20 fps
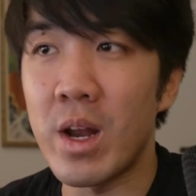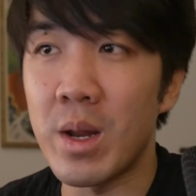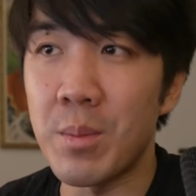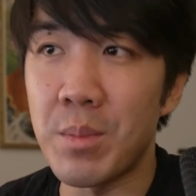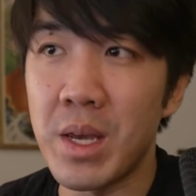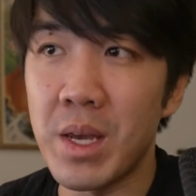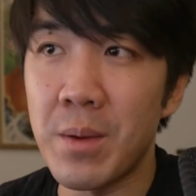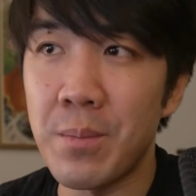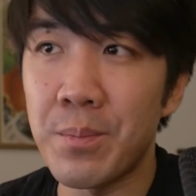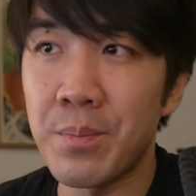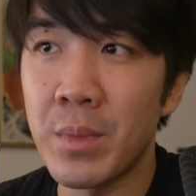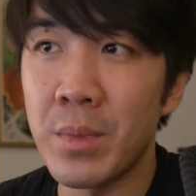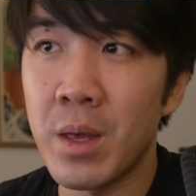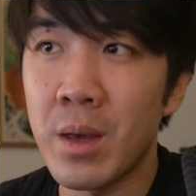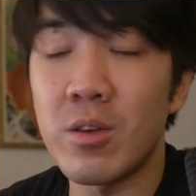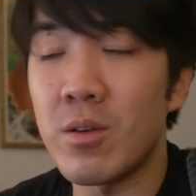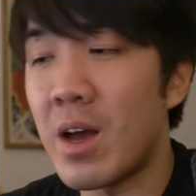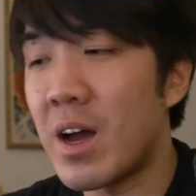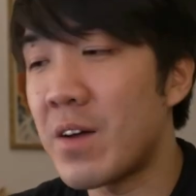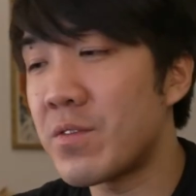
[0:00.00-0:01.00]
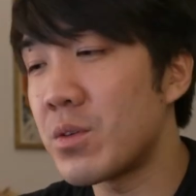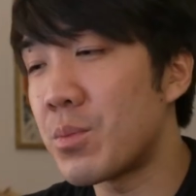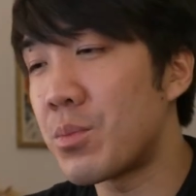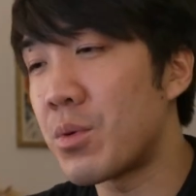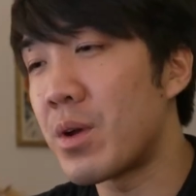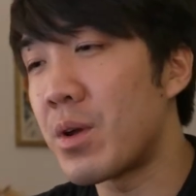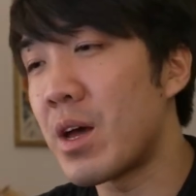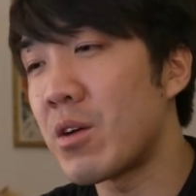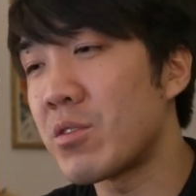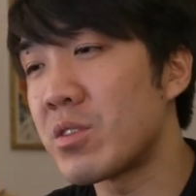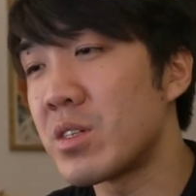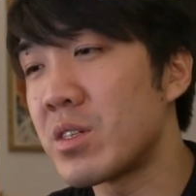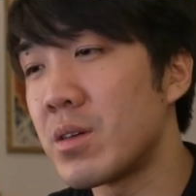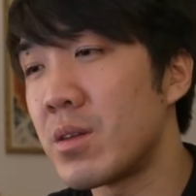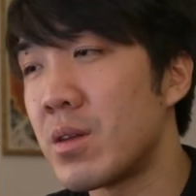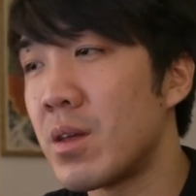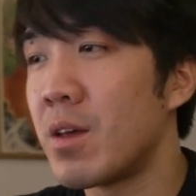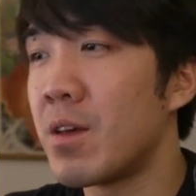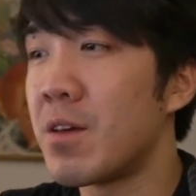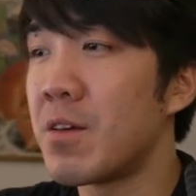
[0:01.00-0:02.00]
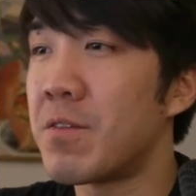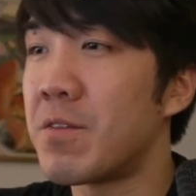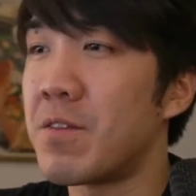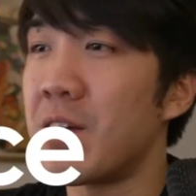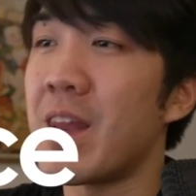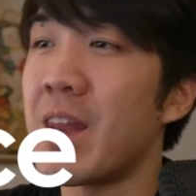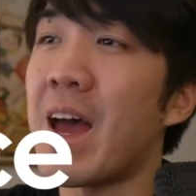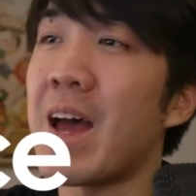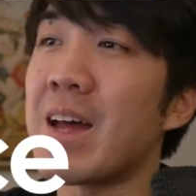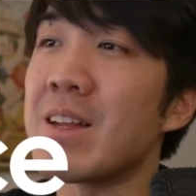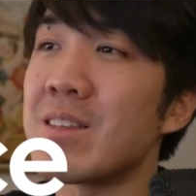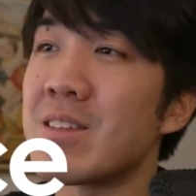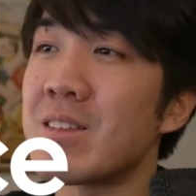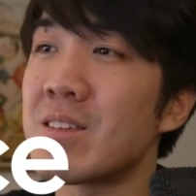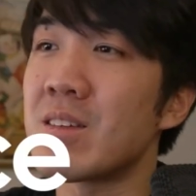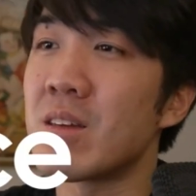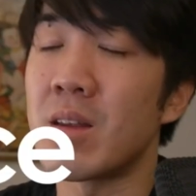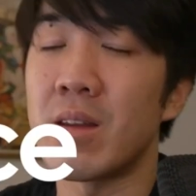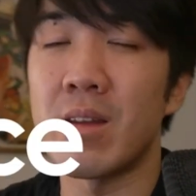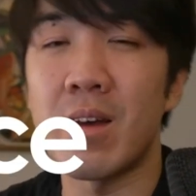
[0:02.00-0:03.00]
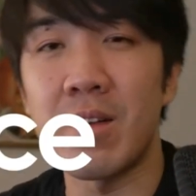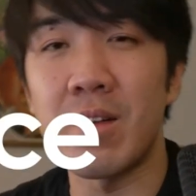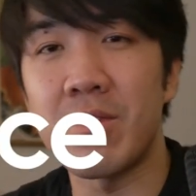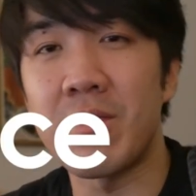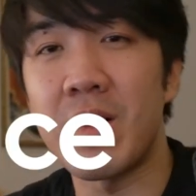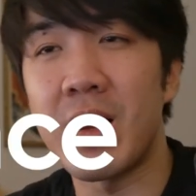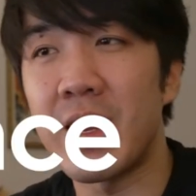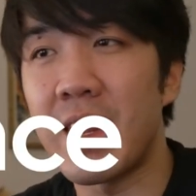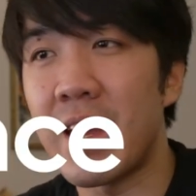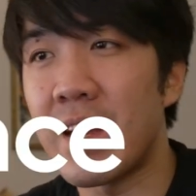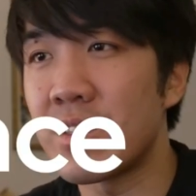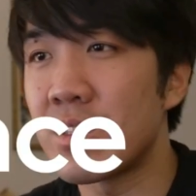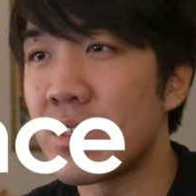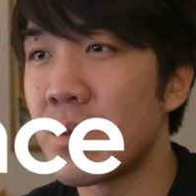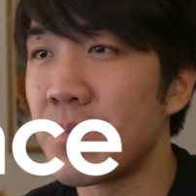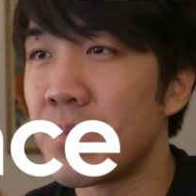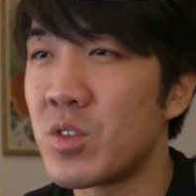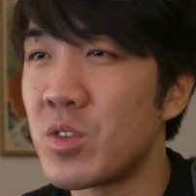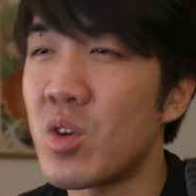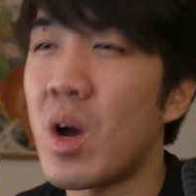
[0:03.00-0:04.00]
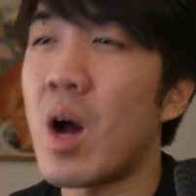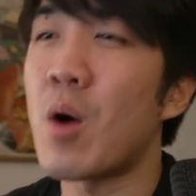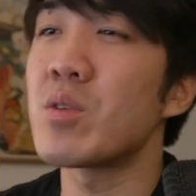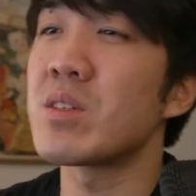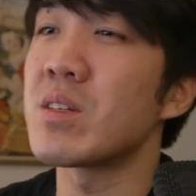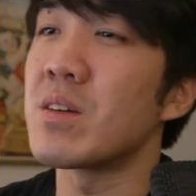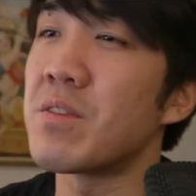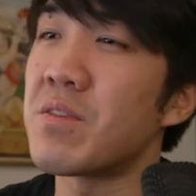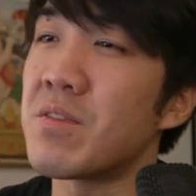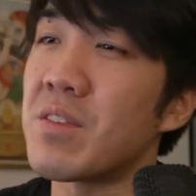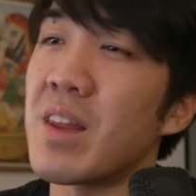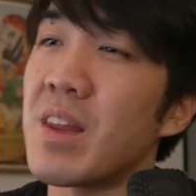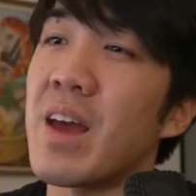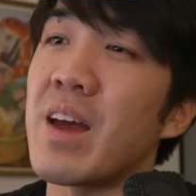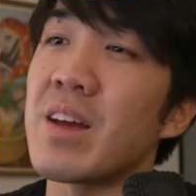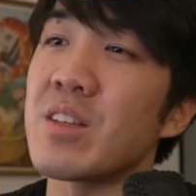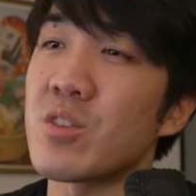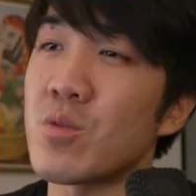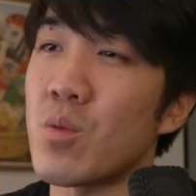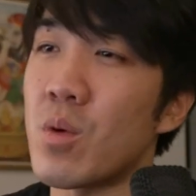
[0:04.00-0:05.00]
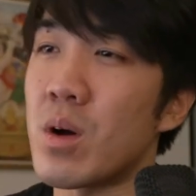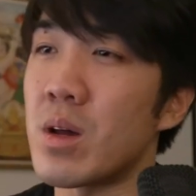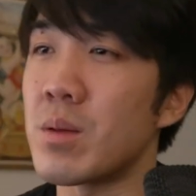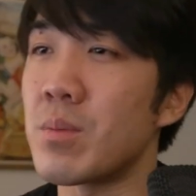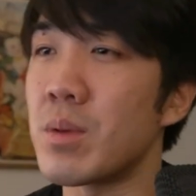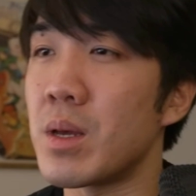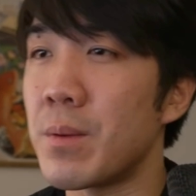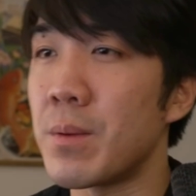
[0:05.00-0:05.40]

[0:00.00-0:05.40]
wannabe. You have to pronounce it finance, not finance. So I was a finance wannabe.